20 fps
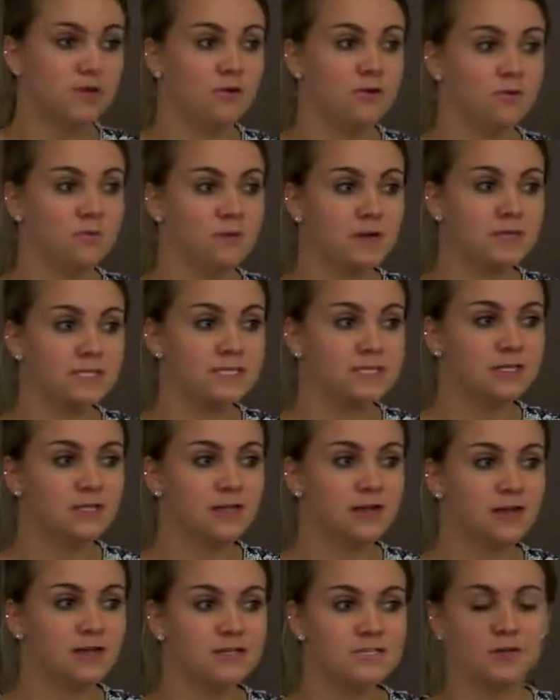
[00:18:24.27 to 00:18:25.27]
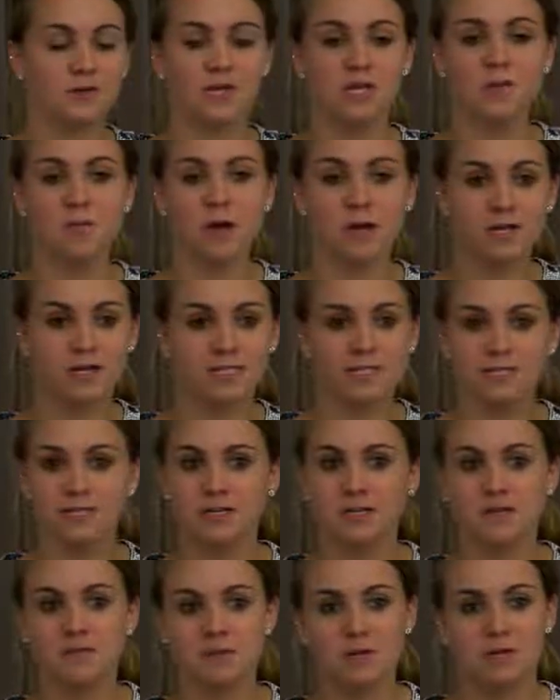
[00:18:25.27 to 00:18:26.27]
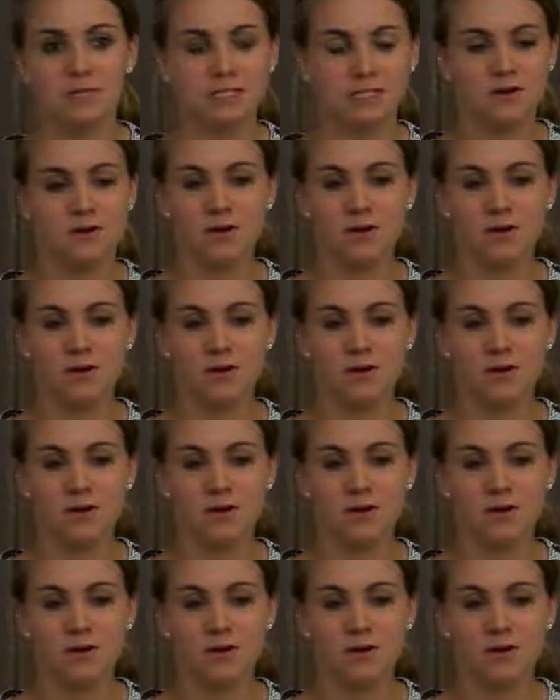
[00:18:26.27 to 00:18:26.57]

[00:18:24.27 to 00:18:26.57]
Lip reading: with medicine yet, so he wanted to get me into